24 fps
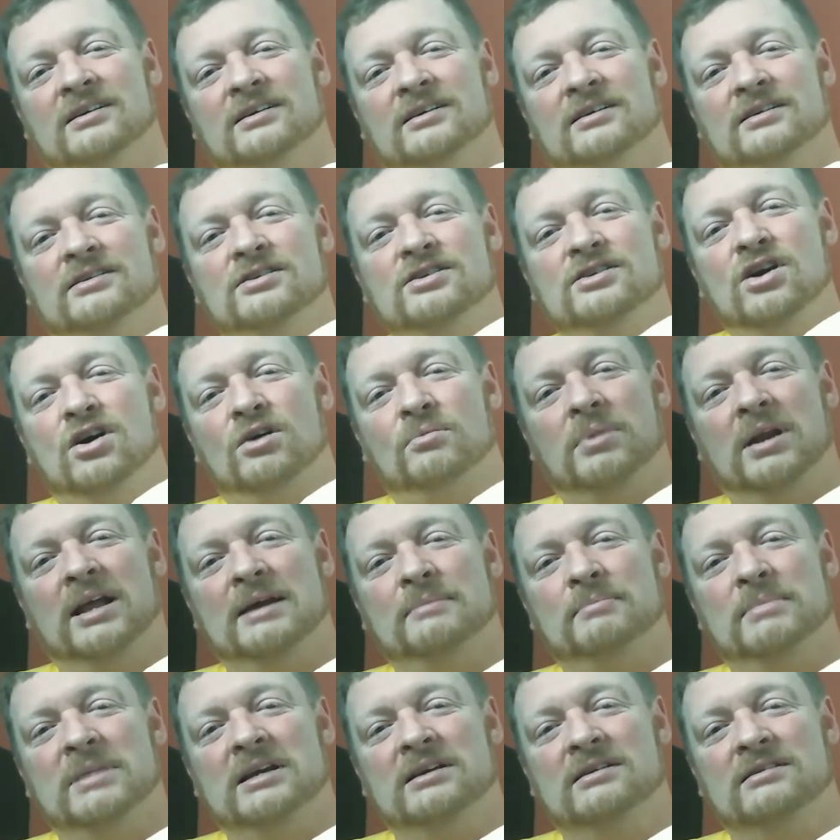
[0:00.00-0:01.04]
Y'all
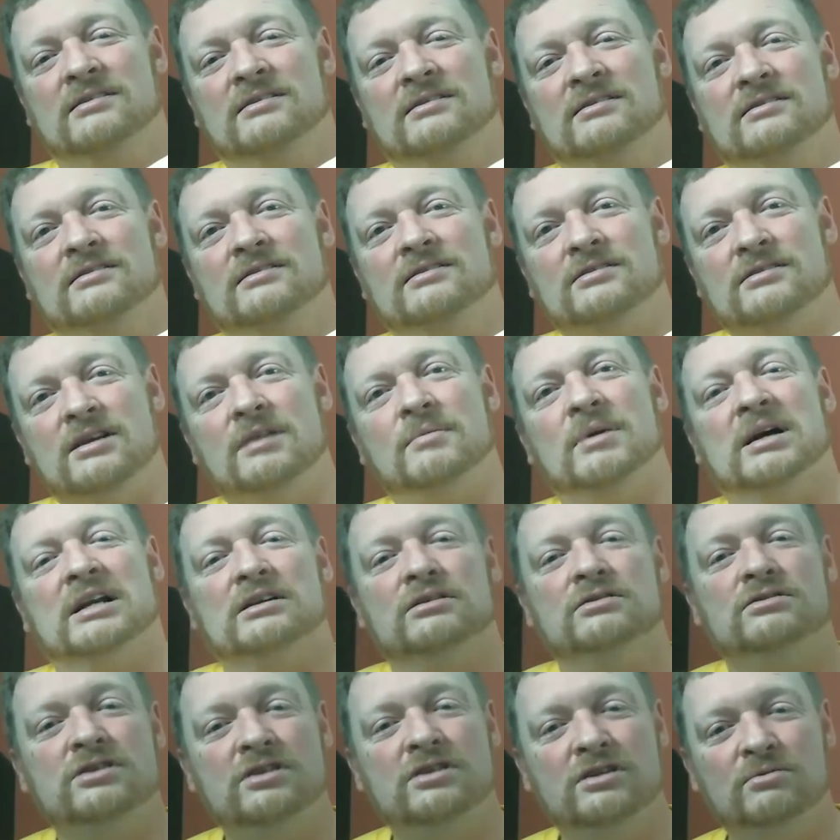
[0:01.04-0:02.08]
blame me. Come on.
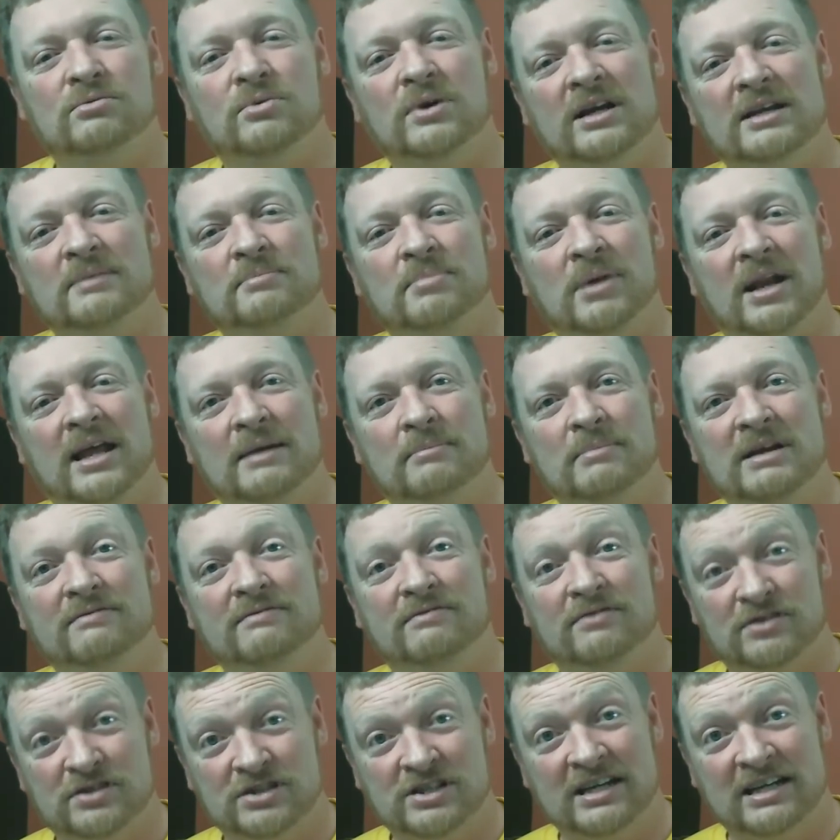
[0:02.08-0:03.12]
Do you really blame me
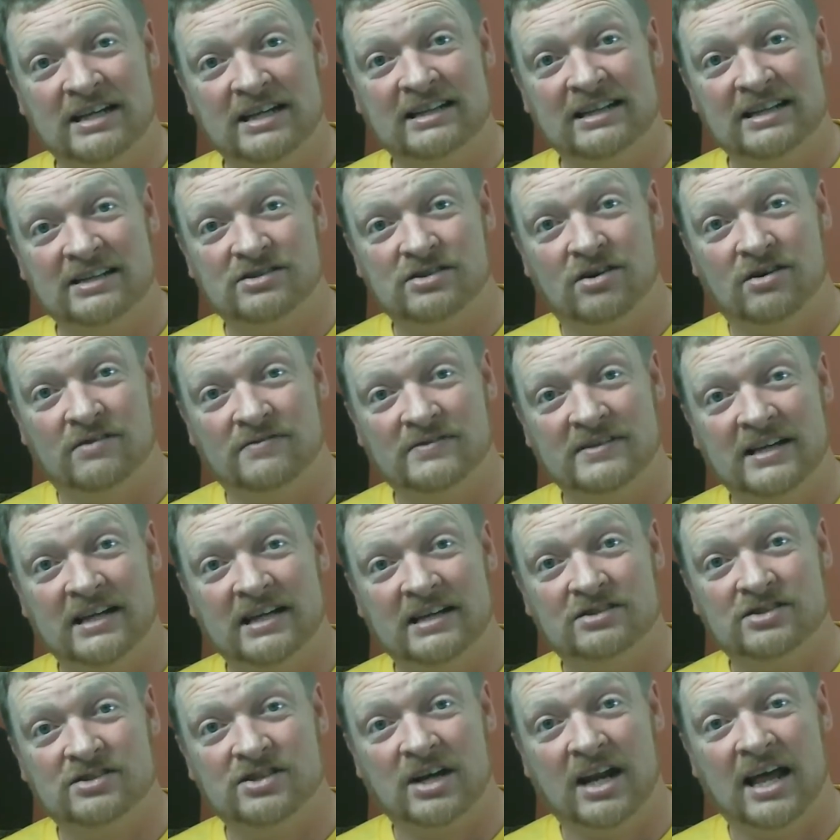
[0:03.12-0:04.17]
for sending this off to get
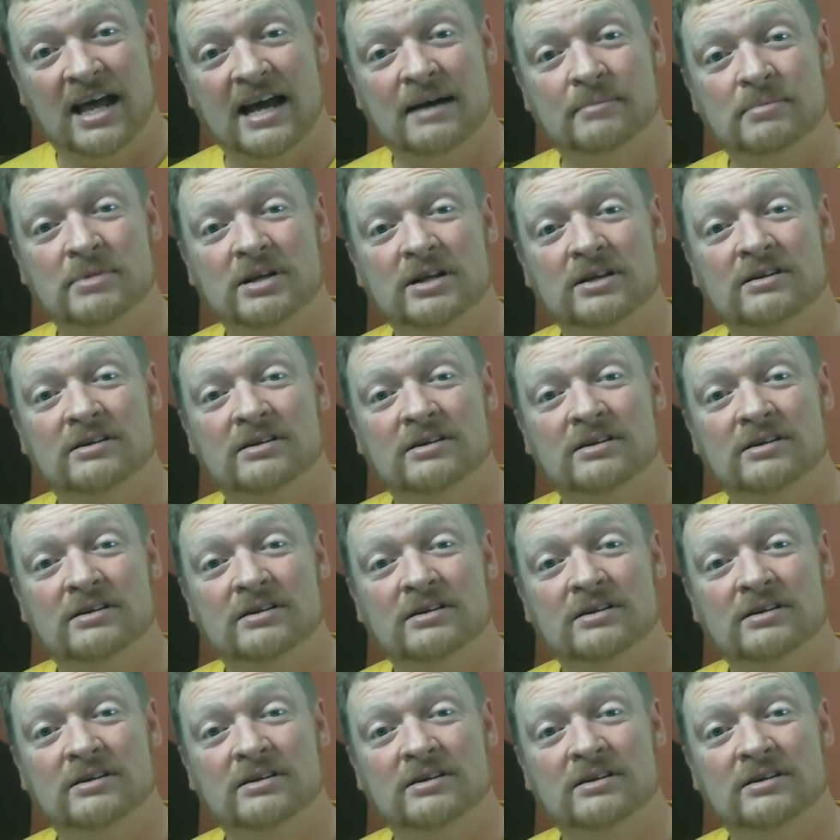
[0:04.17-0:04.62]
it slabbed?